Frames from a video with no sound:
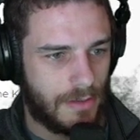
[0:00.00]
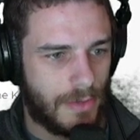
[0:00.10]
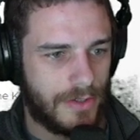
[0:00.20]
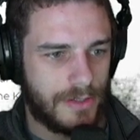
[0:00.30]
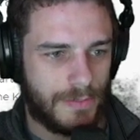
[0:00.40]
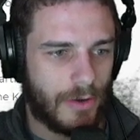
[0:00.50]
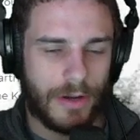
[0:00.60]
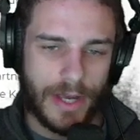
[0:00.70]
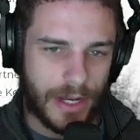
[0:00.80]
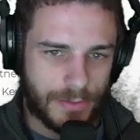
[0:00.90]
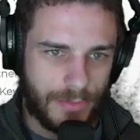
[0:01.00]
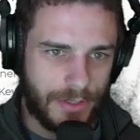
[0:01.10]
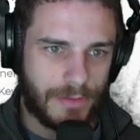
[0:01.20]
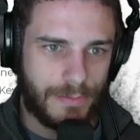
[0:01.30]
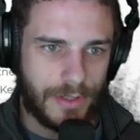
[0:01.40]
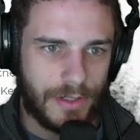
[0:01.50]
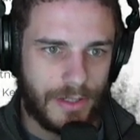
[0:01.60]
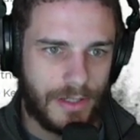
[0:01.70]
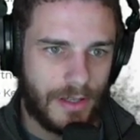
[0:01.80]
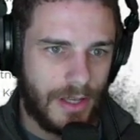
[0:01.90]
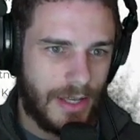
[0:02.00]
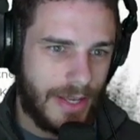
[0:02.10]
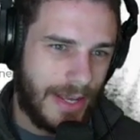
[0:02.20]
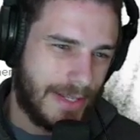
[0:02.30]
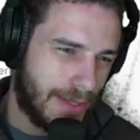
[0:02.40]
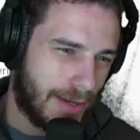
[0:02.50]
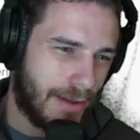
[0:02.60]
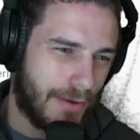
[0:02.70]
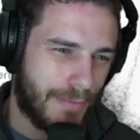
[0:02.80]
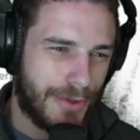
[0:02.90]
all these Bitcoin maximalists, but it's not all of them.